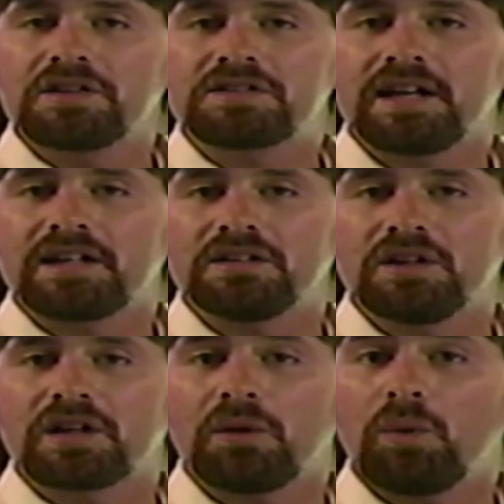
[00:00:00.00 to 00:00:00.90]
let's take a
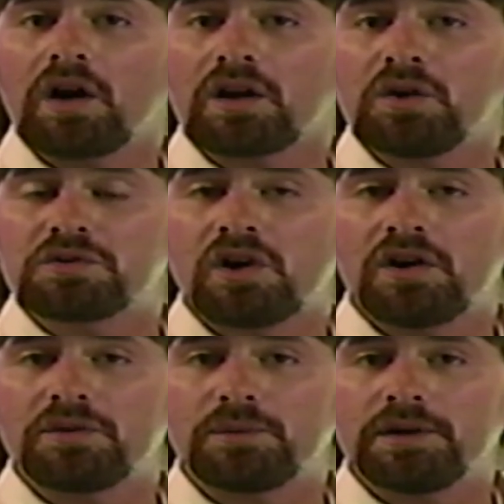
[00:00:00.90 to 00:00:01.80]
look at what goes
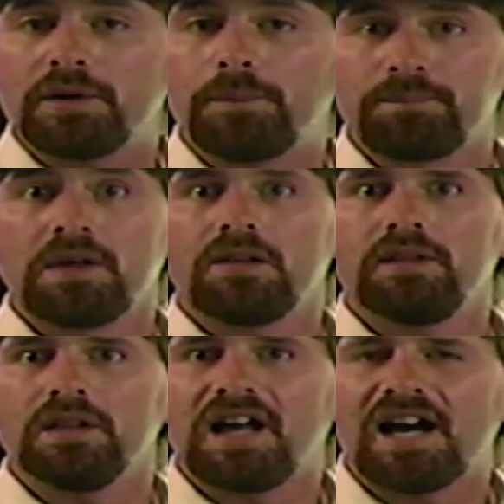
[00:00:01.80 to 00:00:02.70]
on the reel,
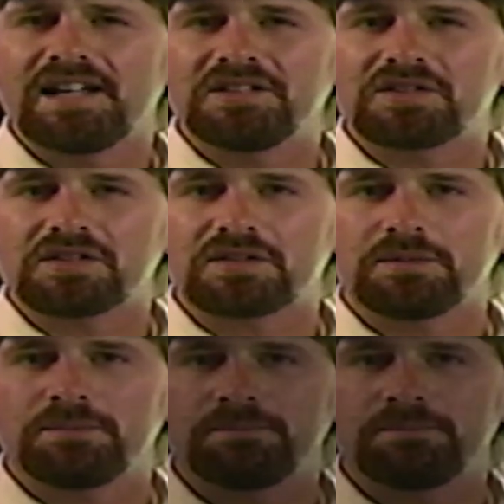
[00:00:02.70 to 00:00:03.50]
the line system.